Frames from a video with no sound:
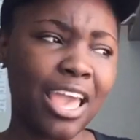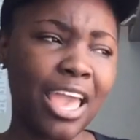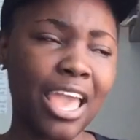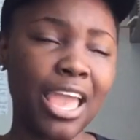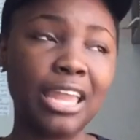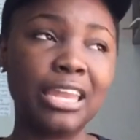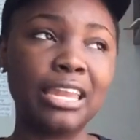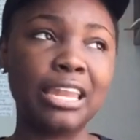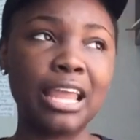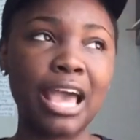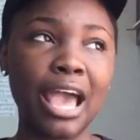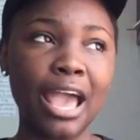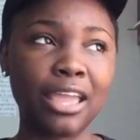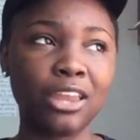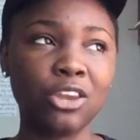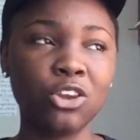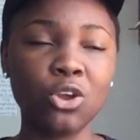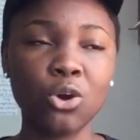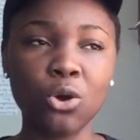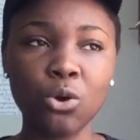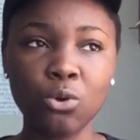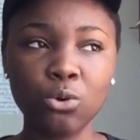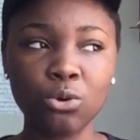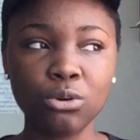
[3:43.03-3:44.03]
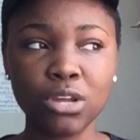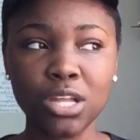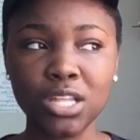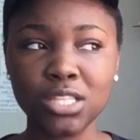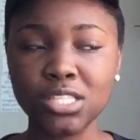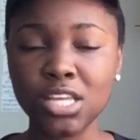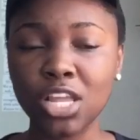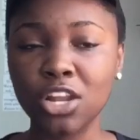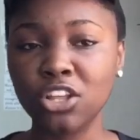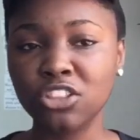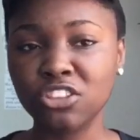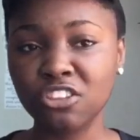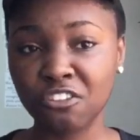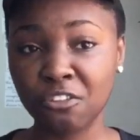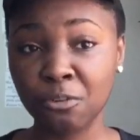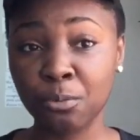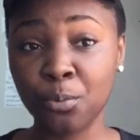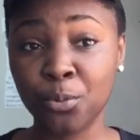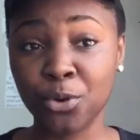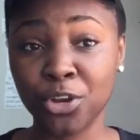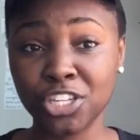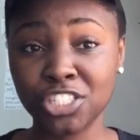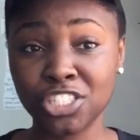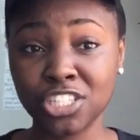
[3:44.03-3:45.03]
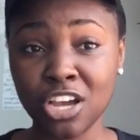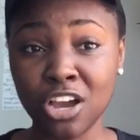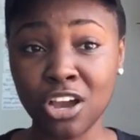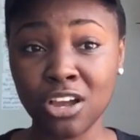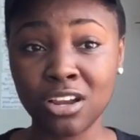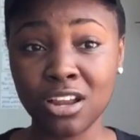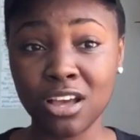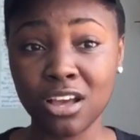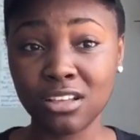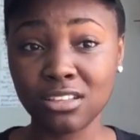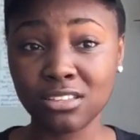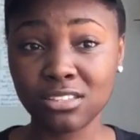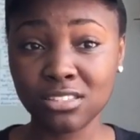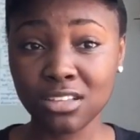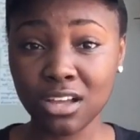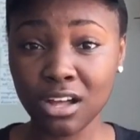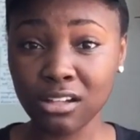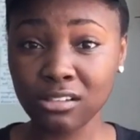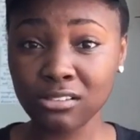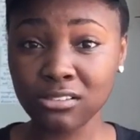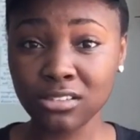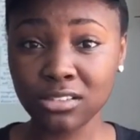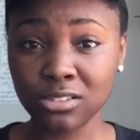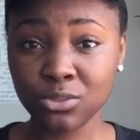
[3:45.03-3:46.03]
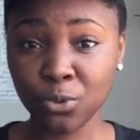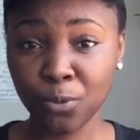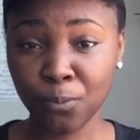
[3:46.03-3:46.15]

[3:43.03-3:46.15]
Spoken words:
And I know it's a lot of pressure on ourselves.